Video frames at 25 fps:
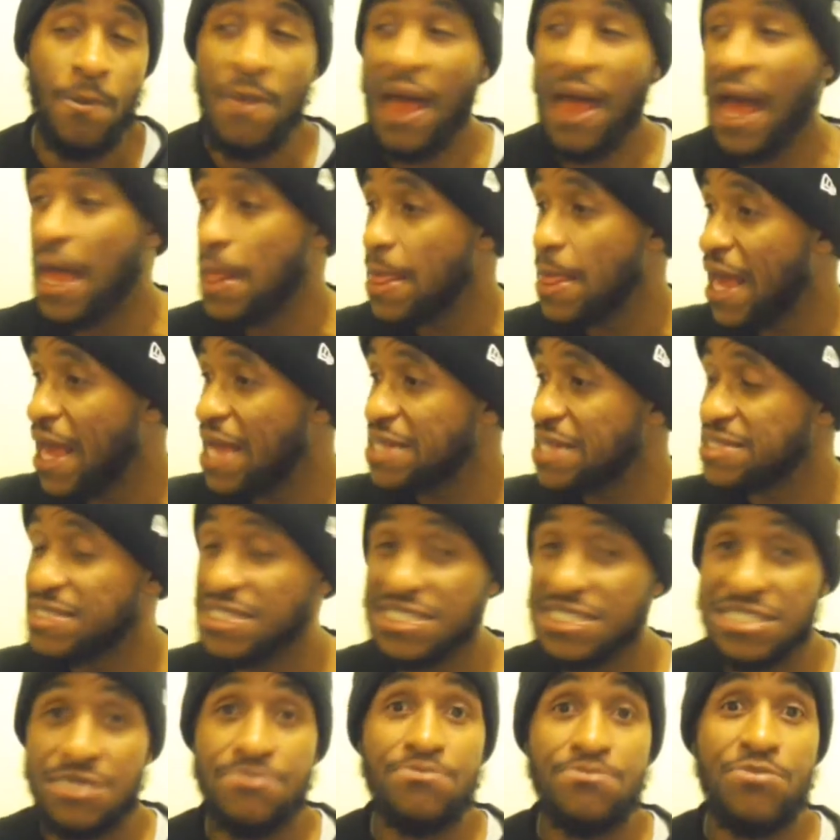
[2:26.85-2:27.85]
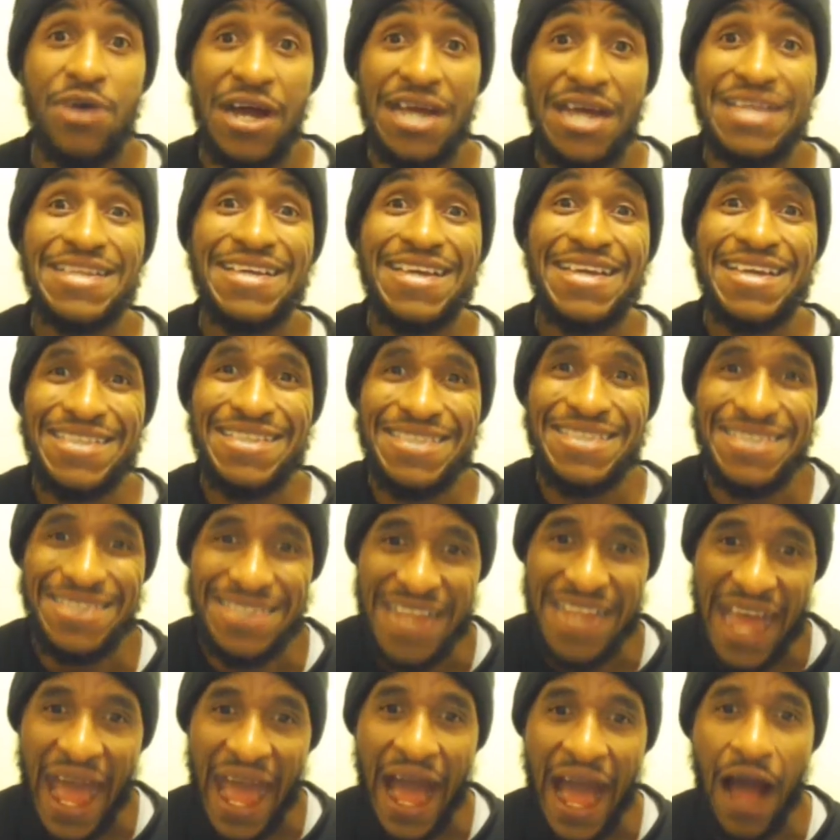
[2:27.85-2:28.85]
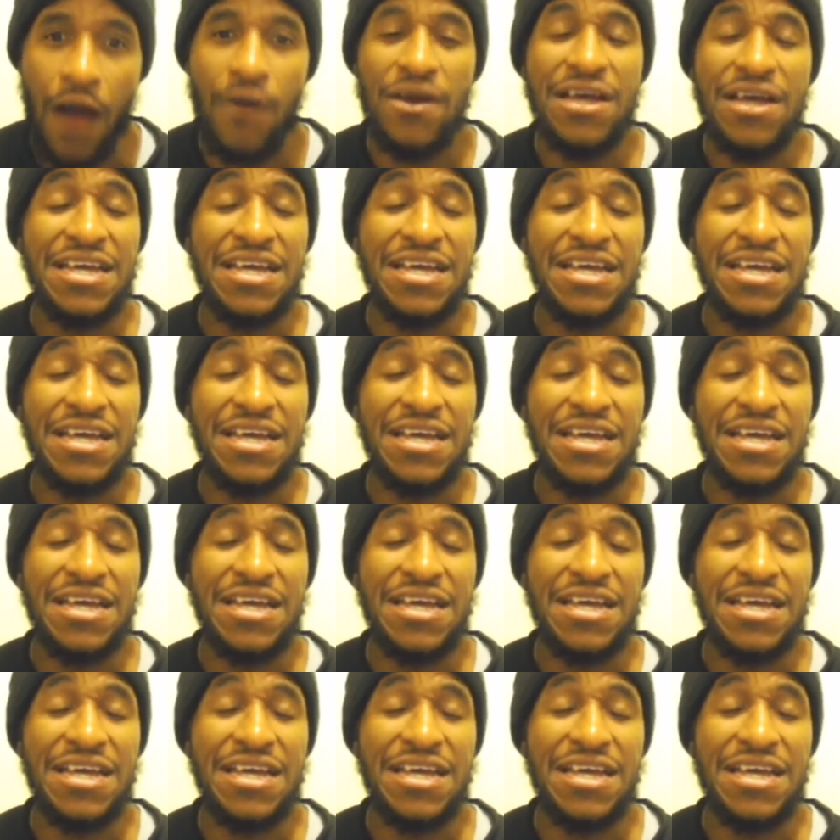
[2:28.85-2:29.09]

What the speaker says: Not last season, but now.